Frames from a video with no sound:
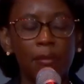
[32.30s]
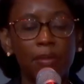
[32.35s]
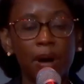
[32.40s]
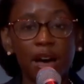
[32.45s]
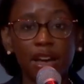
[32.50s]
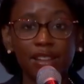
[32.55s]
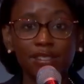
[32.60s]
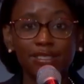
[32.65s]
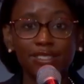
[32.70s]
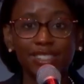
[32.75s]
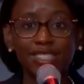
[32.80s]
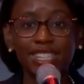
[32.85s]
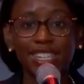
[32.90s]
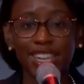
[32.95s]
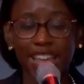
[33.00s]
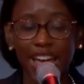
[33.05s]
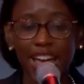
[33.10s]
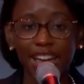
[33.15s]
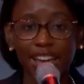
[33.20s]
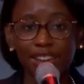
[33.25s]
But
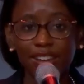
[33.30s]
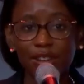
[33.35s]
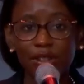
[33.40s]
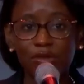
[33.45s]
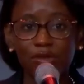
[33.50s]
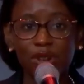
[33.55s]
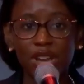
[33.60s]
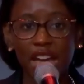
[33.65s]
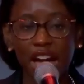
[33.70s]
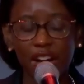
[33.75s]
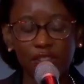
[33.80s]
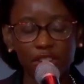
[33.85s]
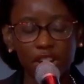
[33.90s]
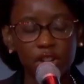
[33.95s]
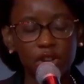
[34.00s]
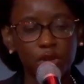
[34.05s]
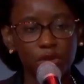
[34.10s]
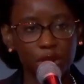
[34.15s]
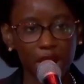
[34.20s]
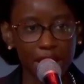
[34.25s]
today, we have a
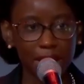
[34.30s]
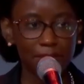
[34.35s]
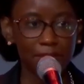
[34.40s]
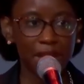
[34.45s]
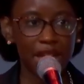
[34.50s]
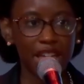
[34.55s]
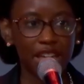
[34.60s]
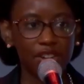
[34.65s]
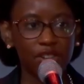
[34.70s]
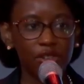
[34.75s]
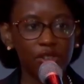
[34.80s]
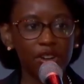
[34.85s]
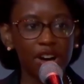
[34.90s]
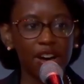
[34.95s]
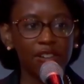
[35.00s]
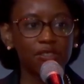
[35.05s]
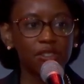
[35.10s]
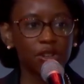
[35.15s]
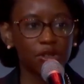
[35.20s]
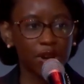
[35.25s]
great panel
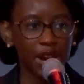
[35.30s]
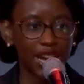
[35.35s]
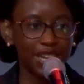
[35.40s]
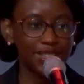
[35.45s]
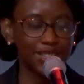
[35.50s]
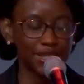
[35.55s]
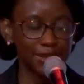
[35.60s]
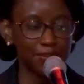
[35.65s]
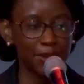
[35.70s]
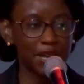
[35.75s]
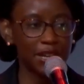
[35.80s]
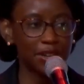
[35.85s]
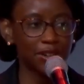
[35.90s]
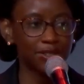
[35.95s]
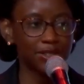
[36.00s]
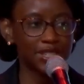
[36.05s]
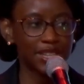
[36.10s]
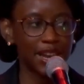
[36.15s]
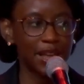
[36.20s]
of great speakers,